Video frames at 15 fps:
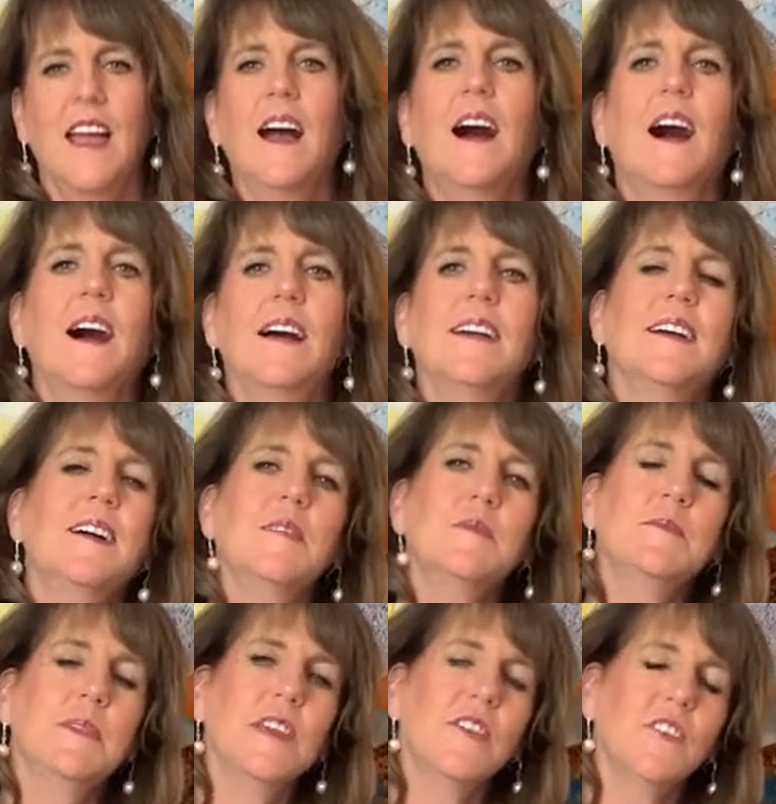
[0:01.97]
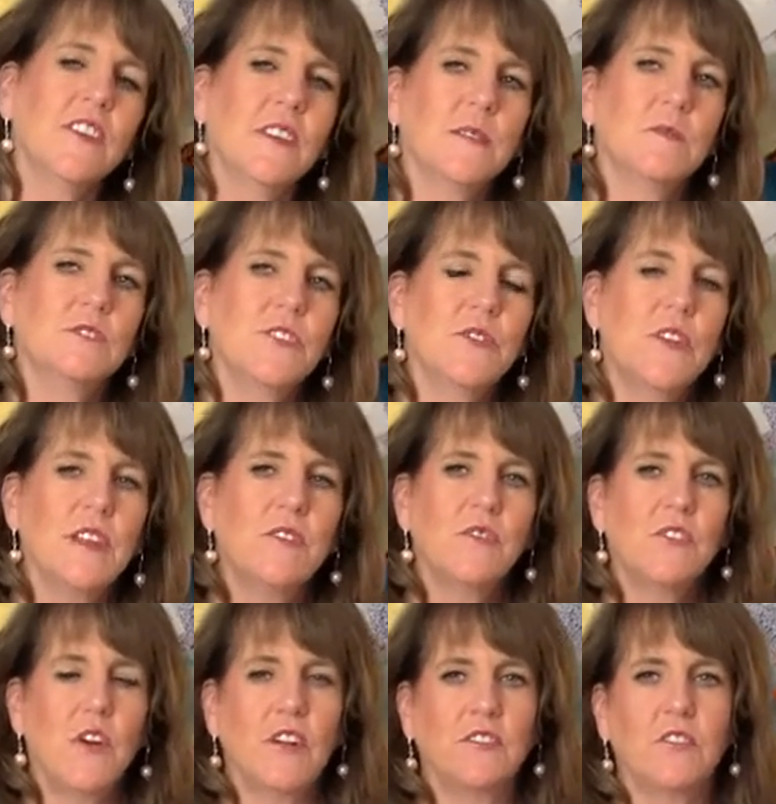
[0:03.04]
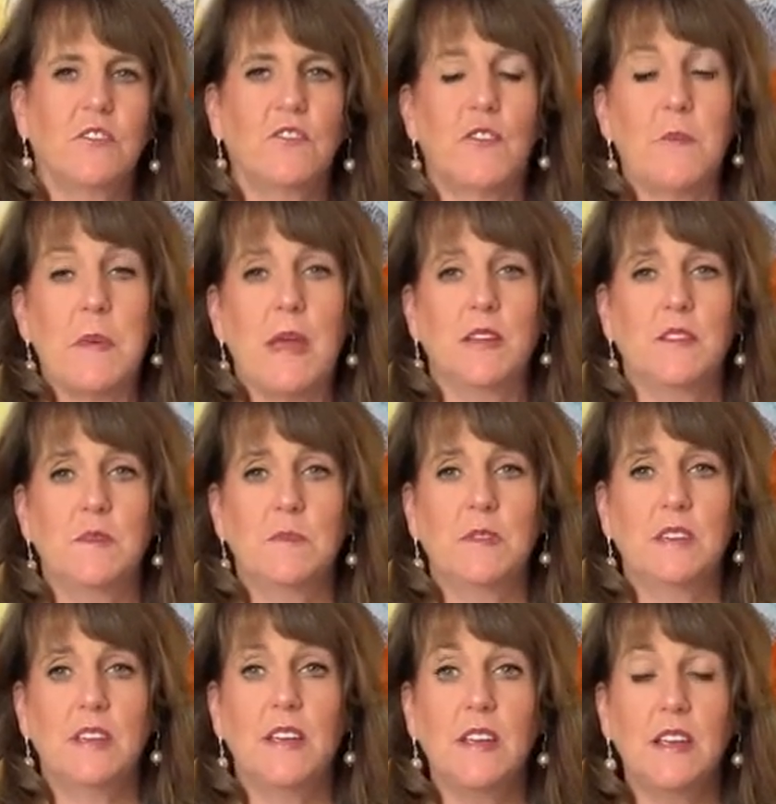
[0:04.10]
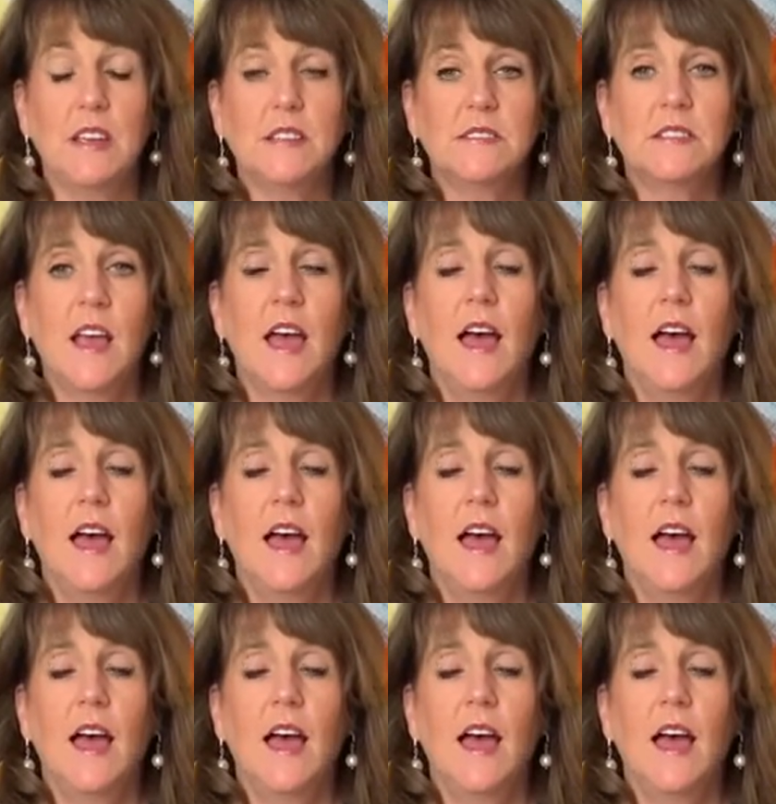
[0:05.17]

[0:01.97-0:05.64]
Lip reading: Hi, I'm Karen Gibbs, Creative Director for Banyan Batiks,